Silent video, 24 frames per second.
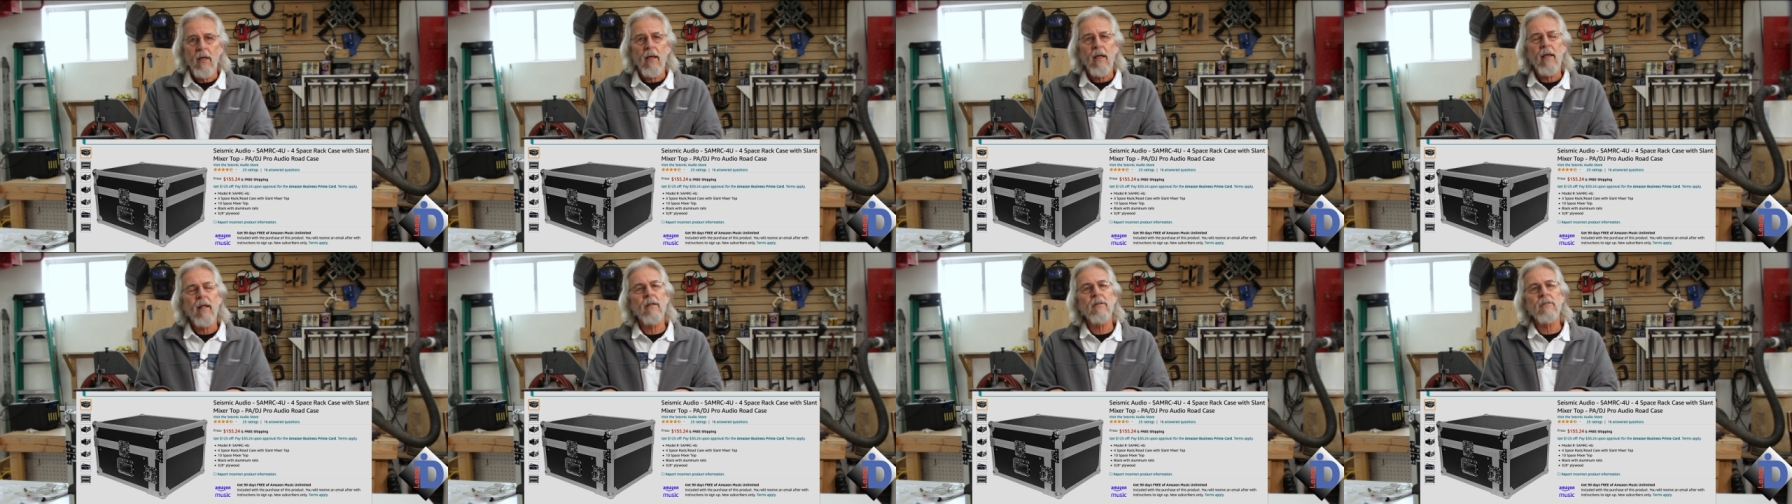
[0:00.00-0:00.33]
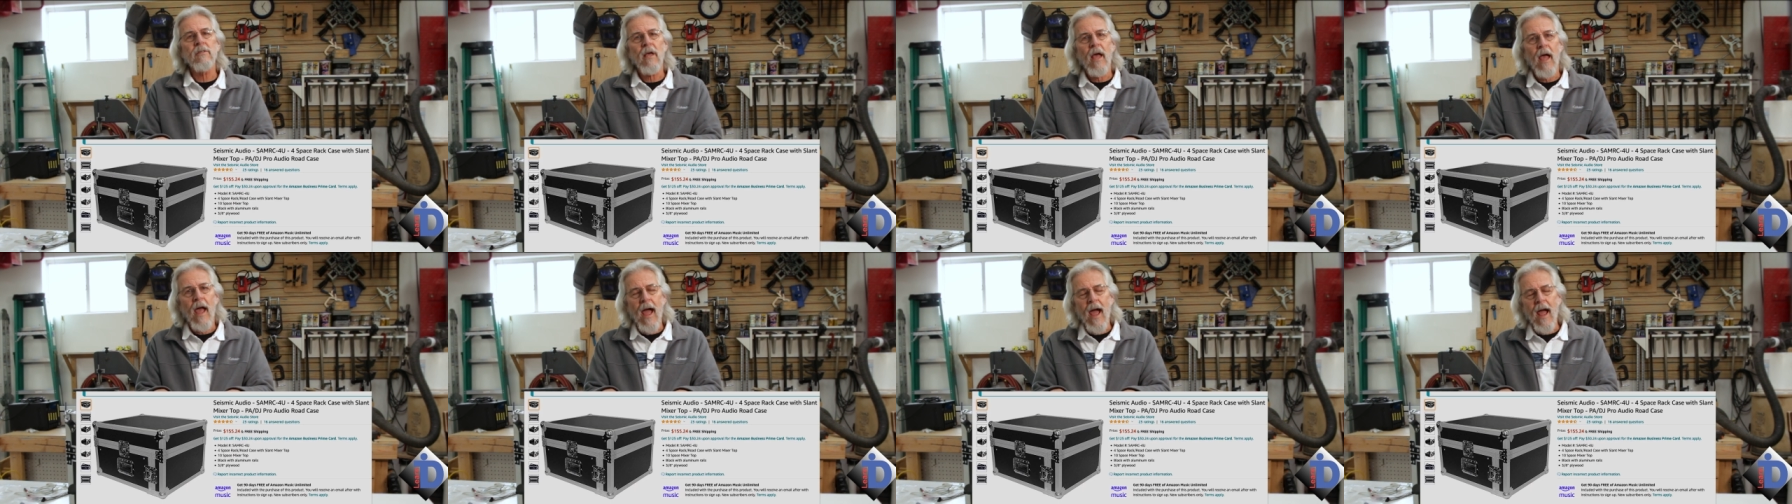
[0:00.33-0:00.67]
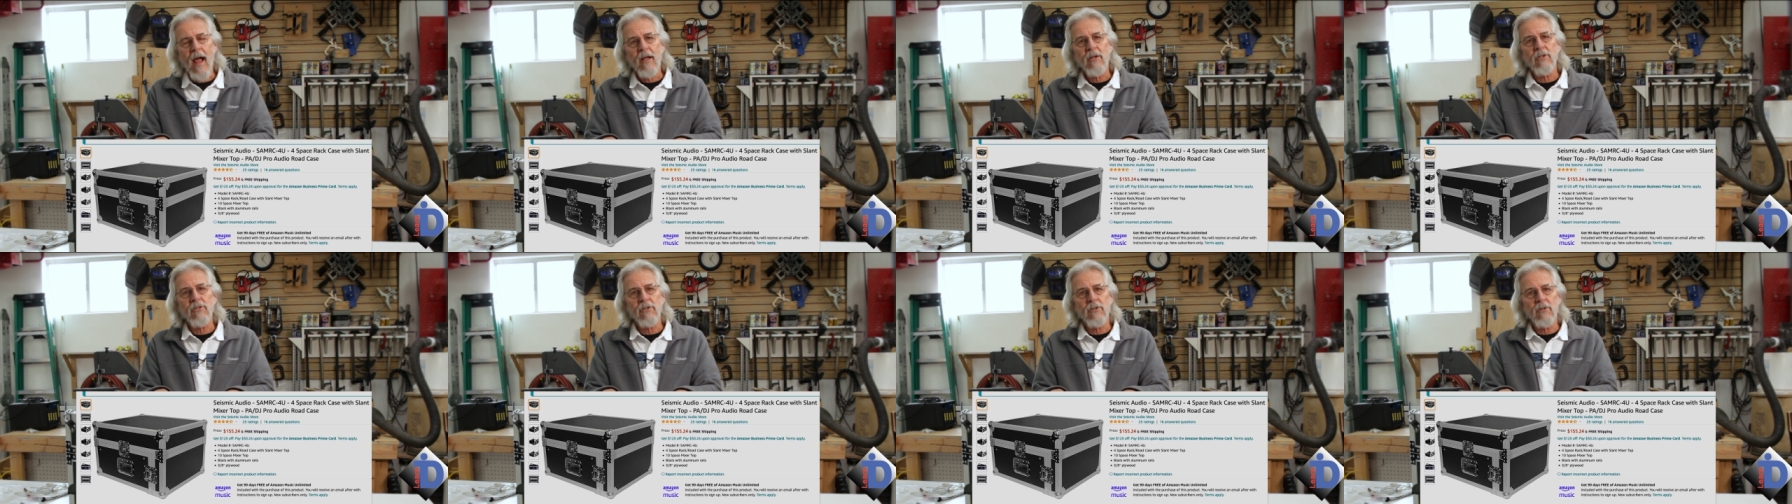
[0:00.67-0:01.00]
It is
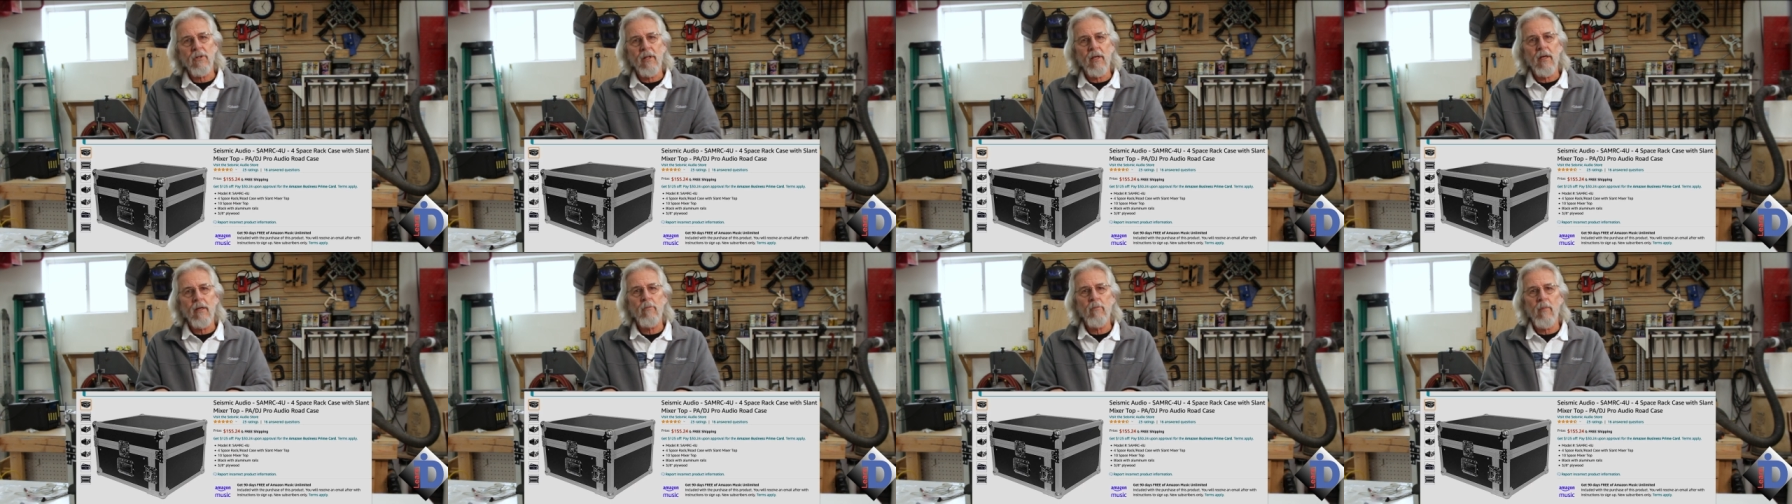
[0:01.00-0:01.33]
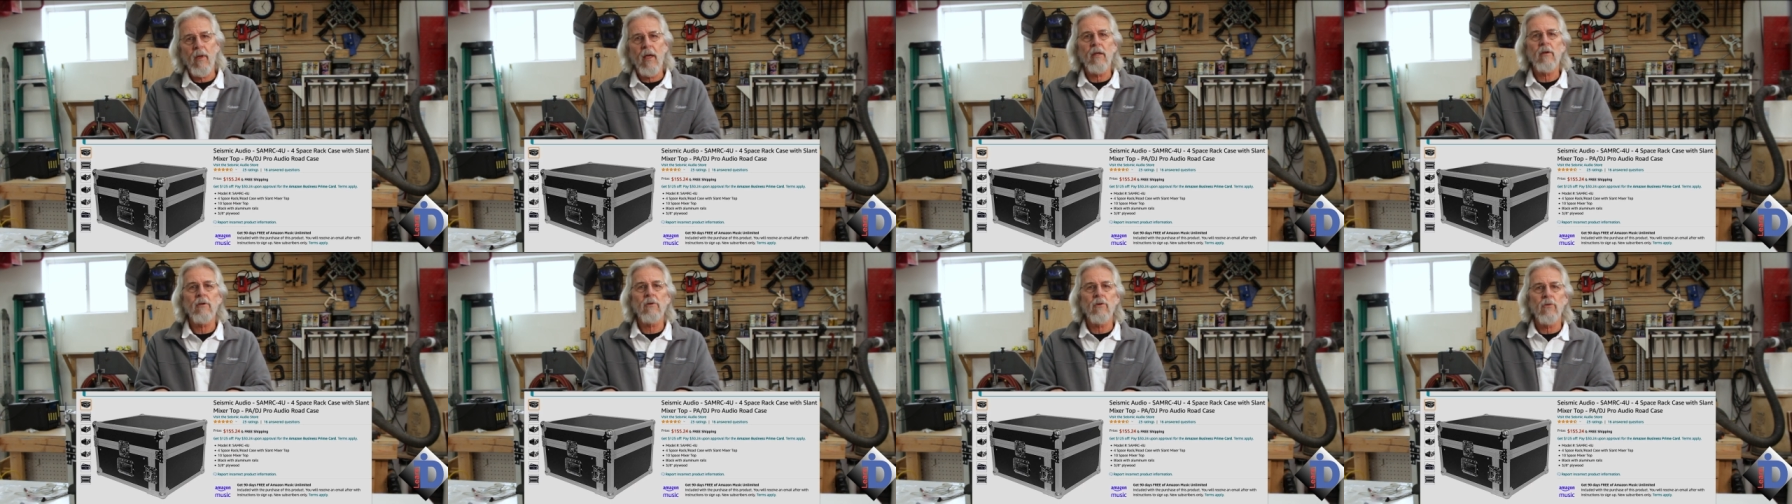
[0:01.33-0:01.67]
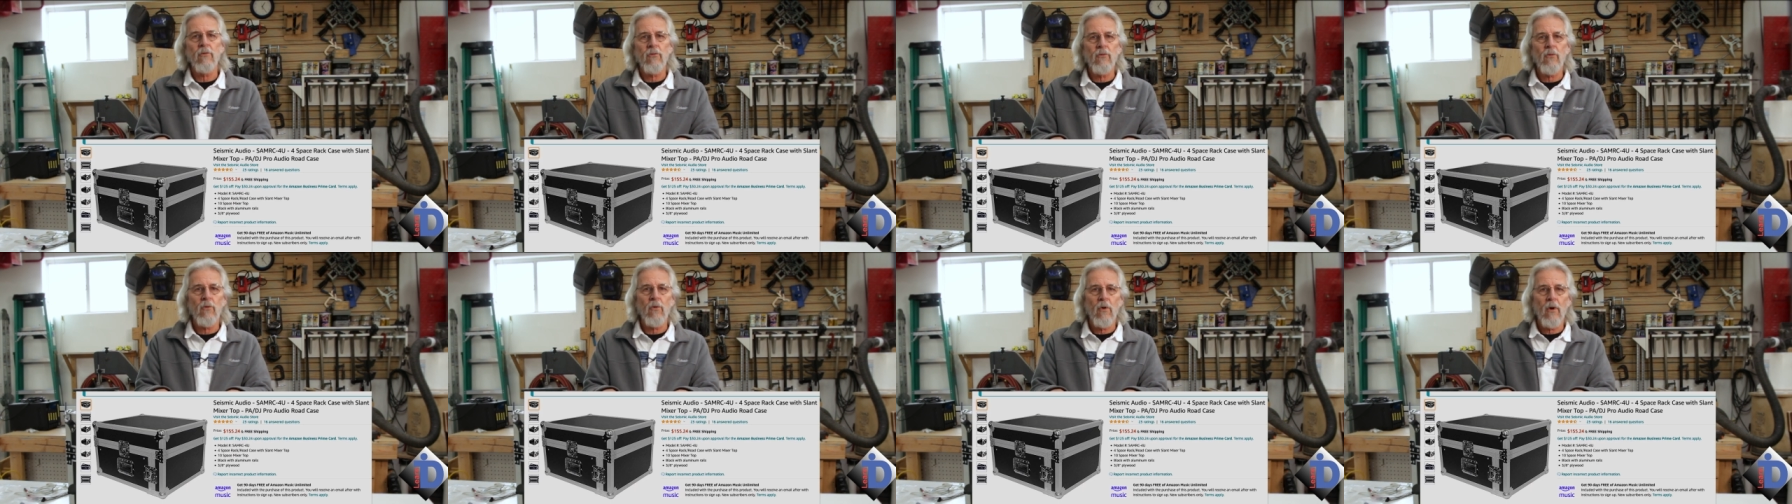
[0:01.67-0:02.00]
actually meant
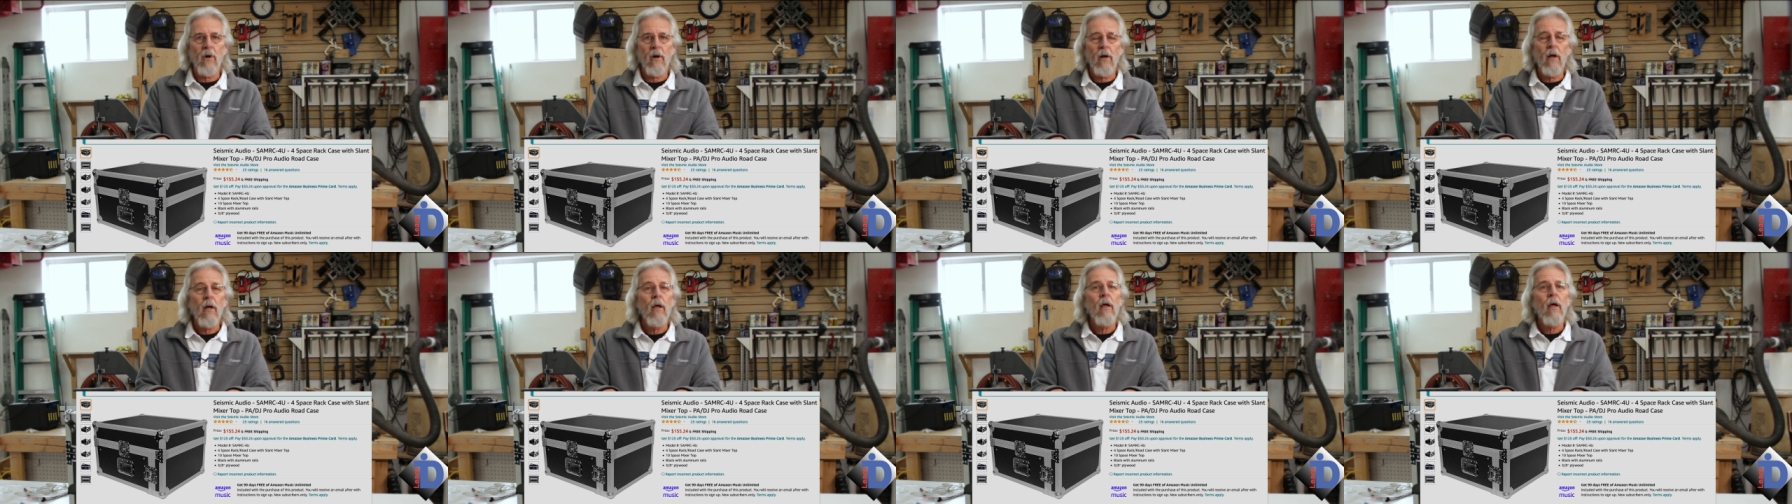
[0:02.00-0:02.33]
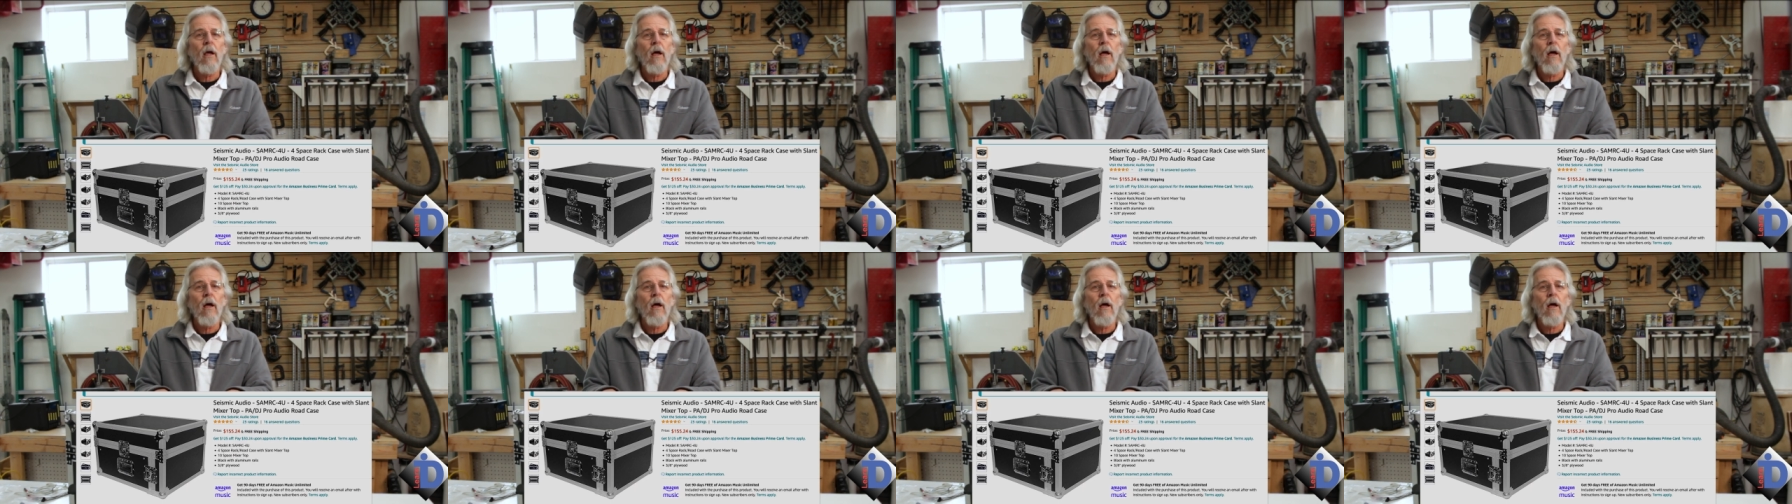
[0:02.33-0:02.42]
for